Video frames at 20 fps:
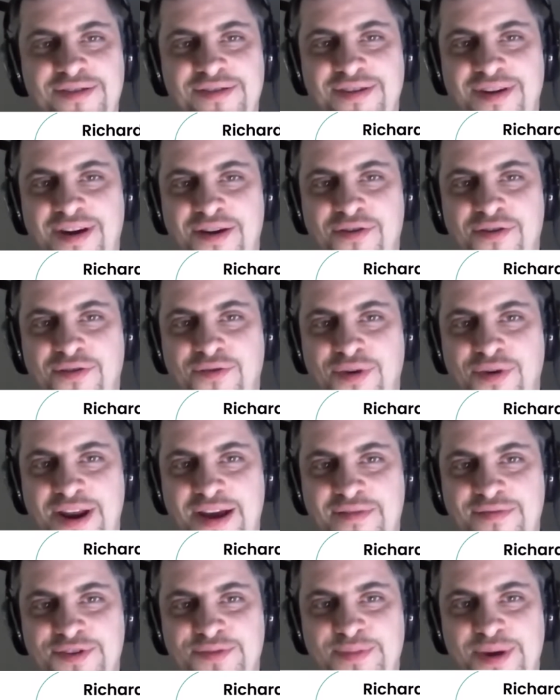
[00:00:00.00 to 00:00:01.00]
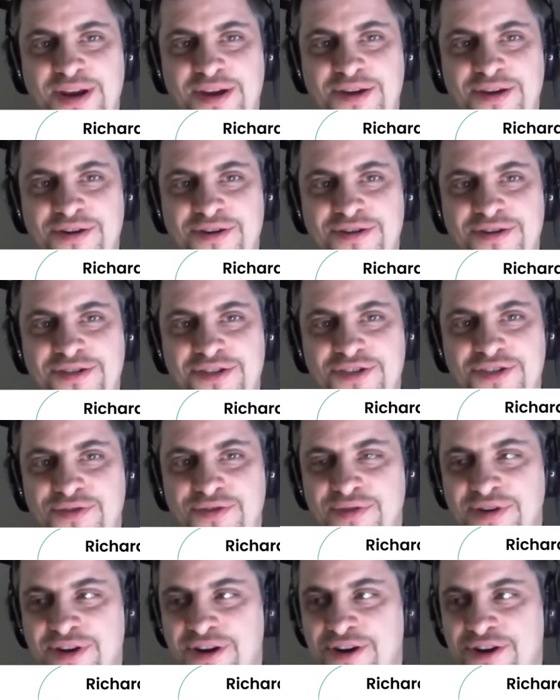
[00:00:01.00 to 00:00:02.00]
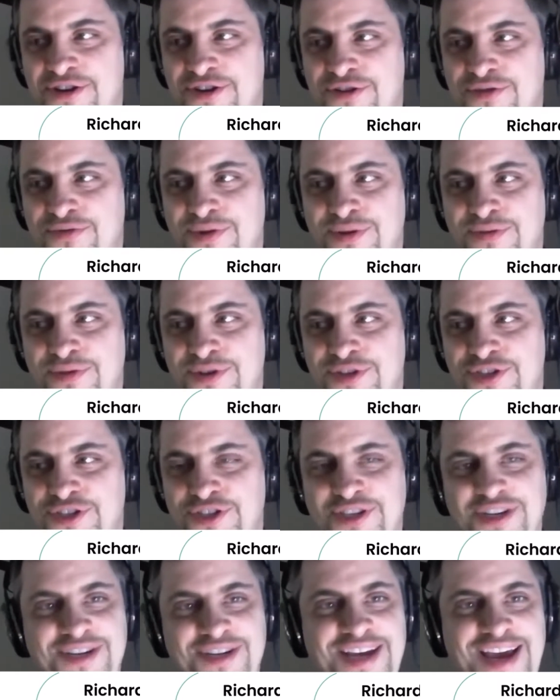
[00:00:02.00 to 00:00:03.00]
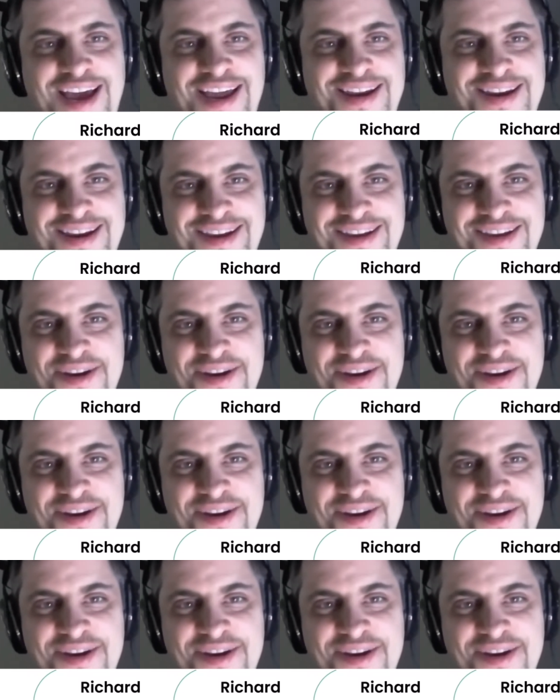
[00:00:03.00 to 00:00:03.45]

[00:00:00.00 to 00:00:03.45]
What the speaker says: I don't quite have as many years as you and Eric do, where we just did 10,